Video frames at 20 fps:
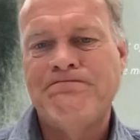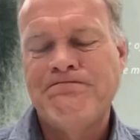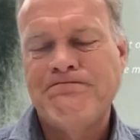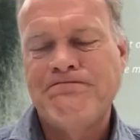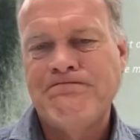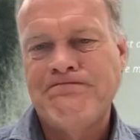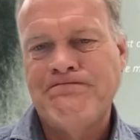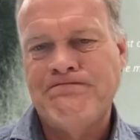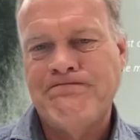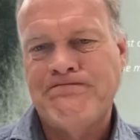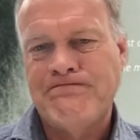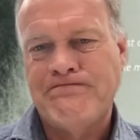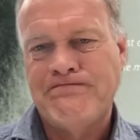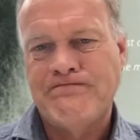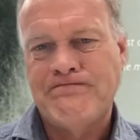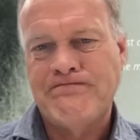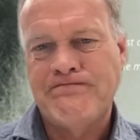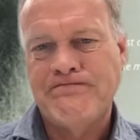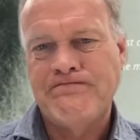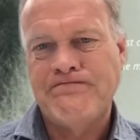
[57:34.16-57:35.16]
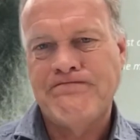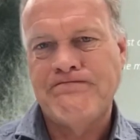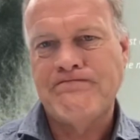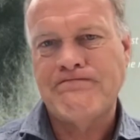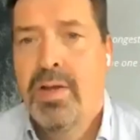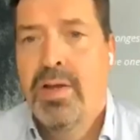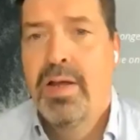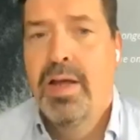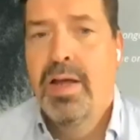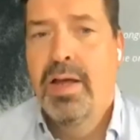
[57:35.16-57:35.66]
Yeah, great.
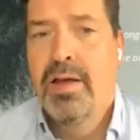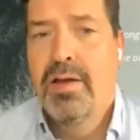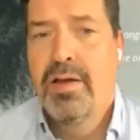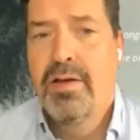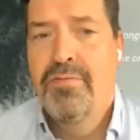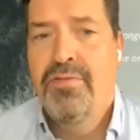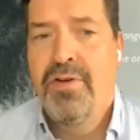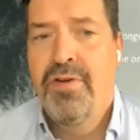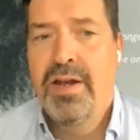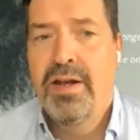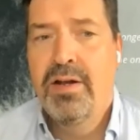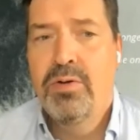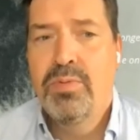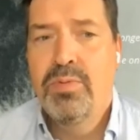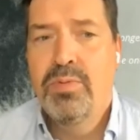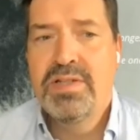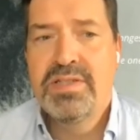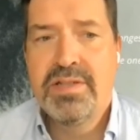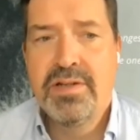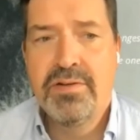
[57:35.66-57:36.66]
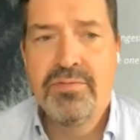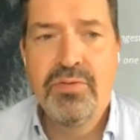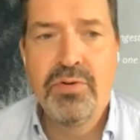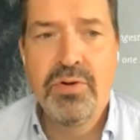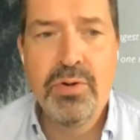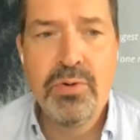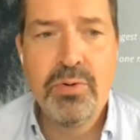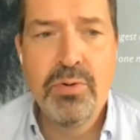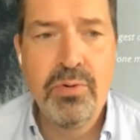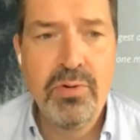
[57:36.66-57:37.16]
A final question
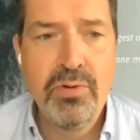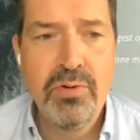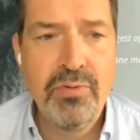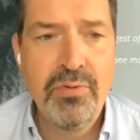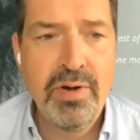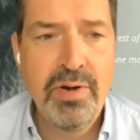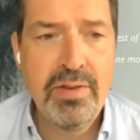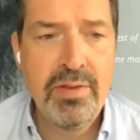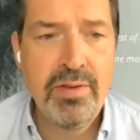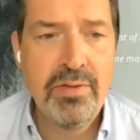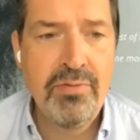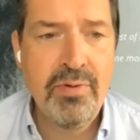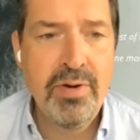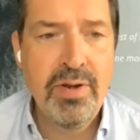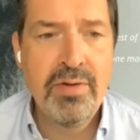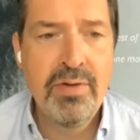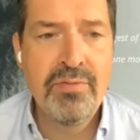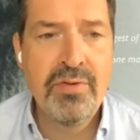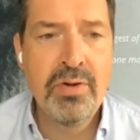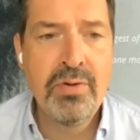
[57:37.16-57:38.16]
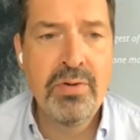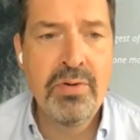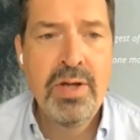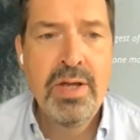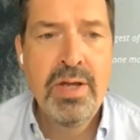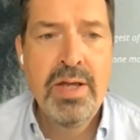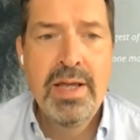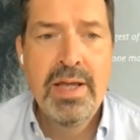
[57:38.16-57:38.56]
for you all the three of you.